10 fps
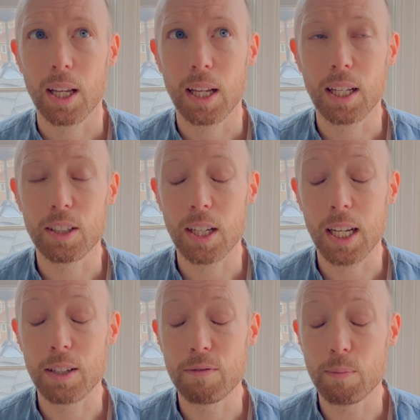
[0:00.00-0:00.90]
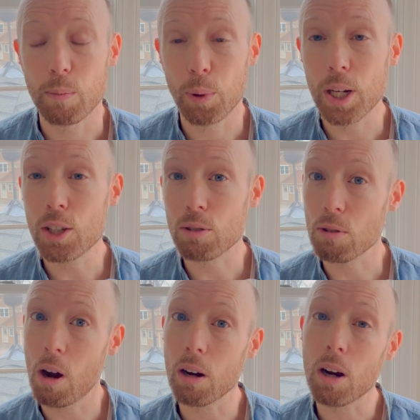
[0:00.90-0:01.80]
in pretty
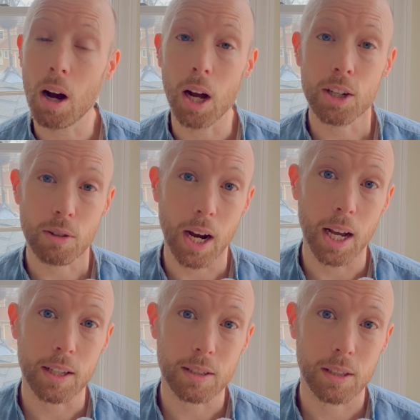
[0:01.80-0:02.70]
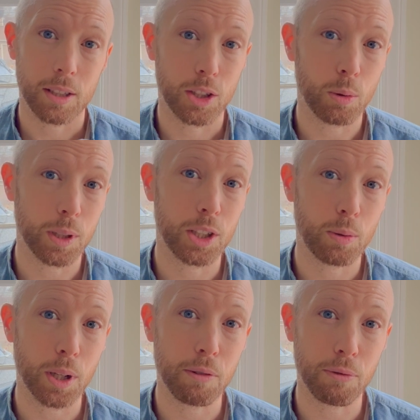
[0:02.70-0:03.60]
strong contrast to
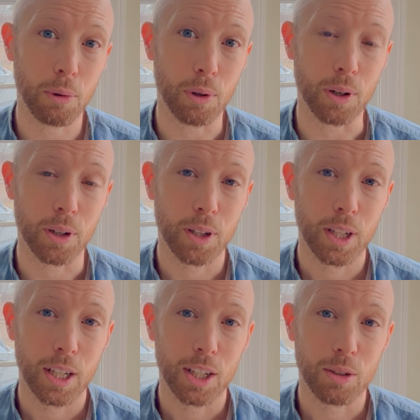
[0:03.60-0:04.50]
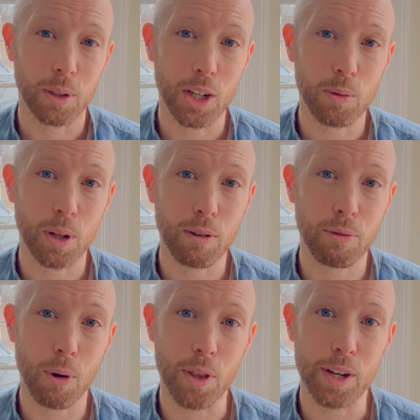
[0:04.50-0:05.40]
2024.
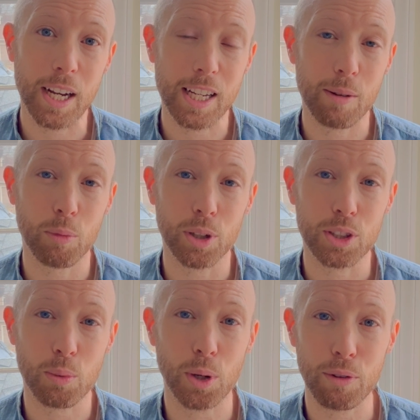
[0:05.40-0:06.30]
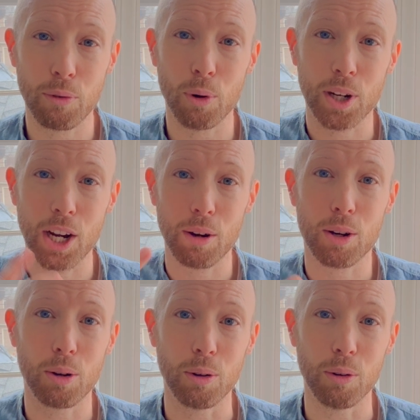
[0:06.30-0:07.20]
2024, the nickname was 24 karat
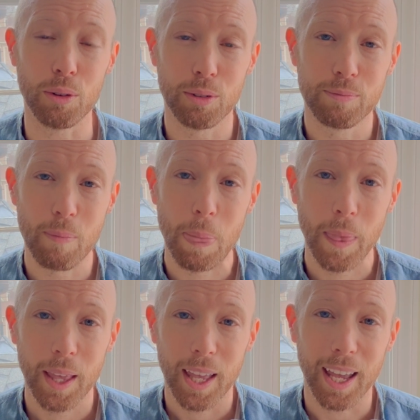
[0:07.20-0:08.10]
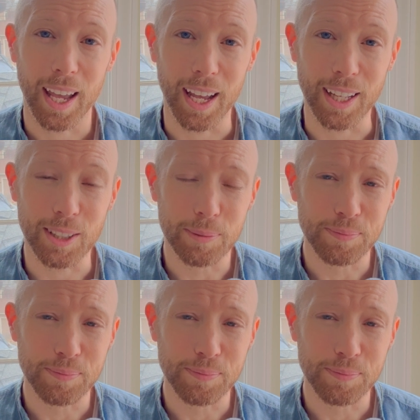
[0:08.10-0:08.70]
gold, and